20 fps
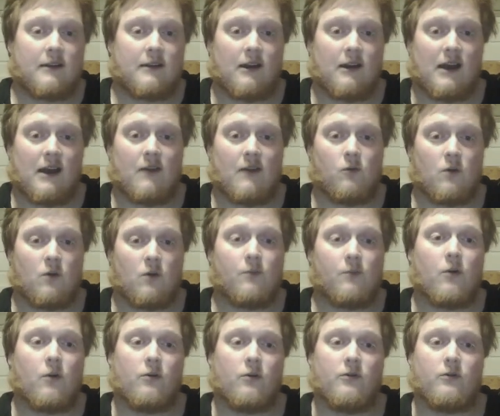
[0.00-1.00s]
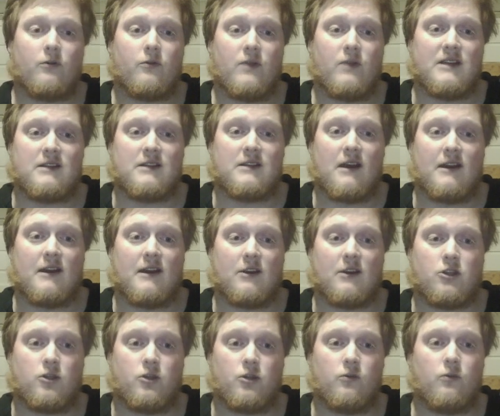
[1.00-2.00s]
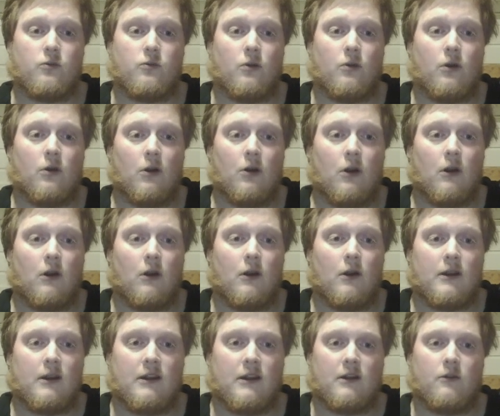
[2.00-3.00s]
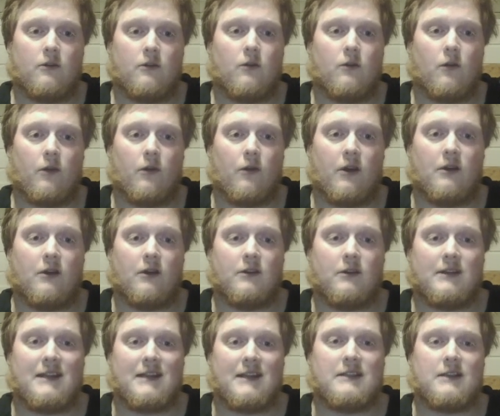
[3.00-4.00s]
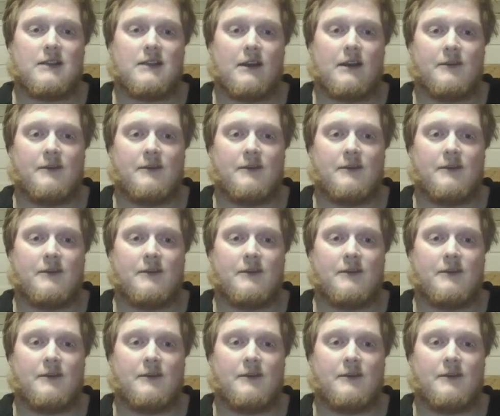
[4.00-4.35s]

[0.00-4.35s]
and I have 1 pawn on the queen side and 2 here on the king side.